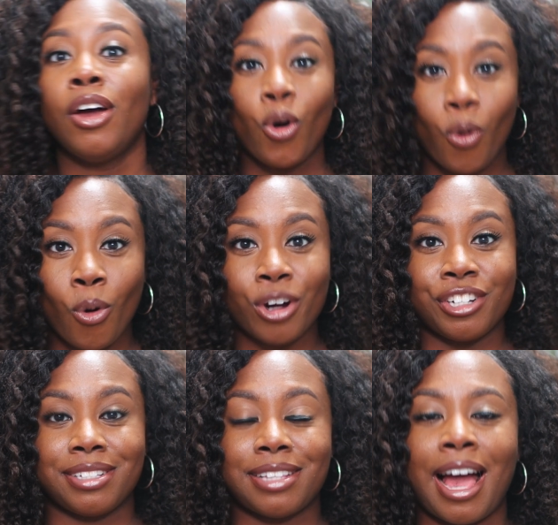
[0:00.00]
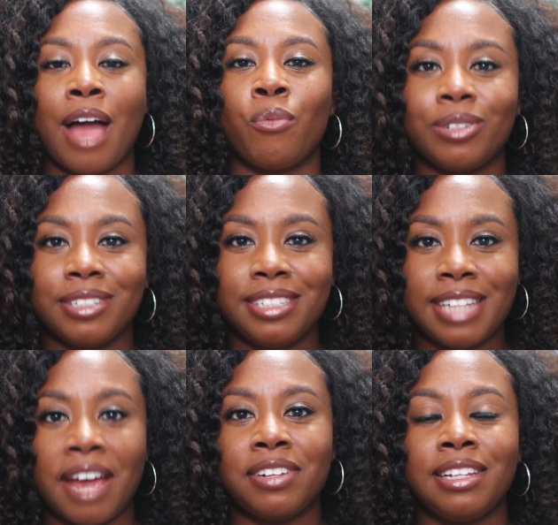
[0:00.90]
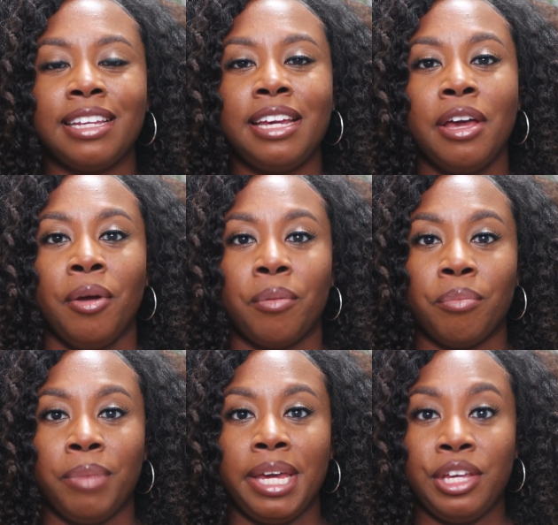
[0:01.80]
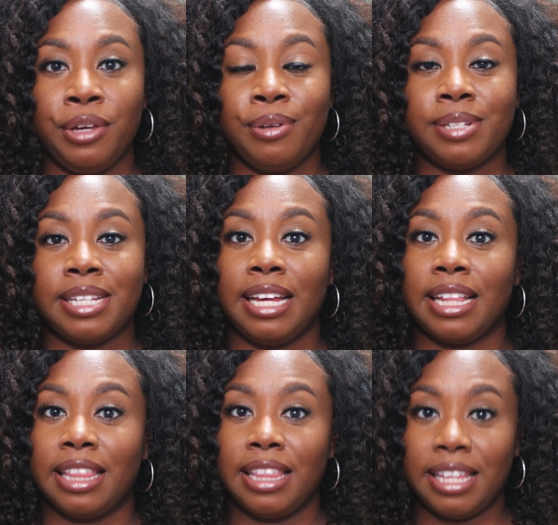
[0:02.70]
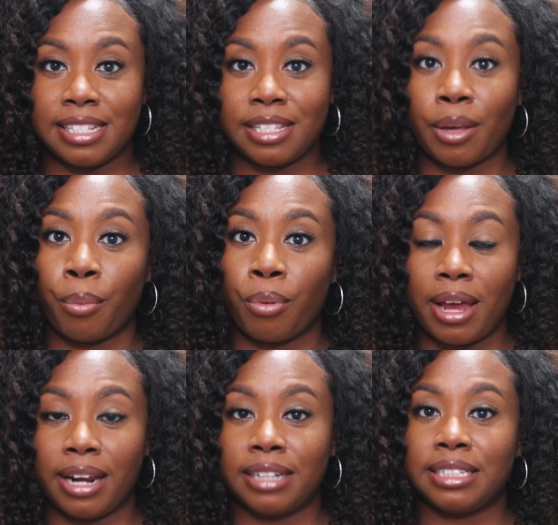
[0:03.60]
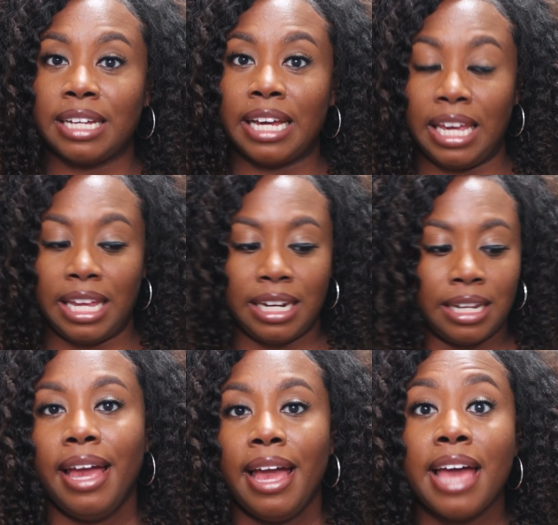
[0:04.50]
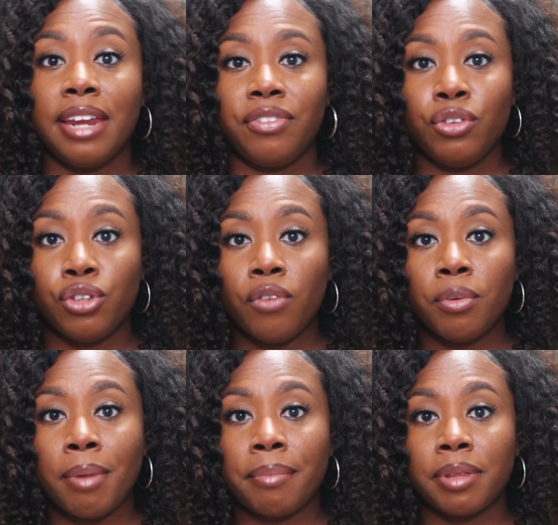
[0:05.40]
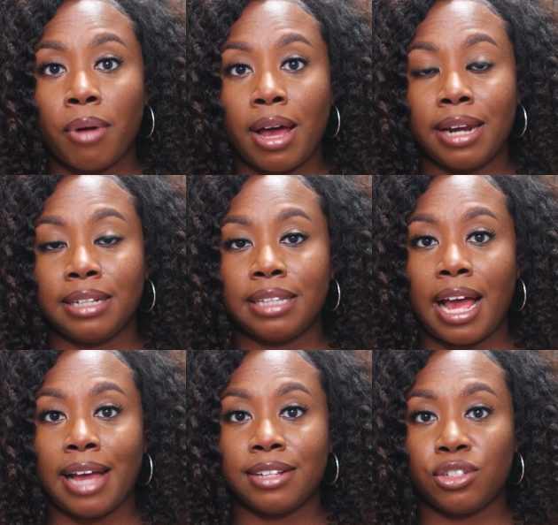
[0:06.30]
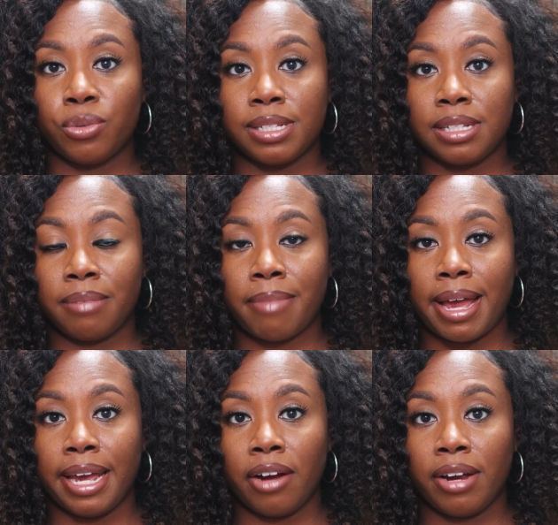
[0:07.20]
Gorgeous. I will definitely be using this product again. And if you don't remember the product that I twisted my hair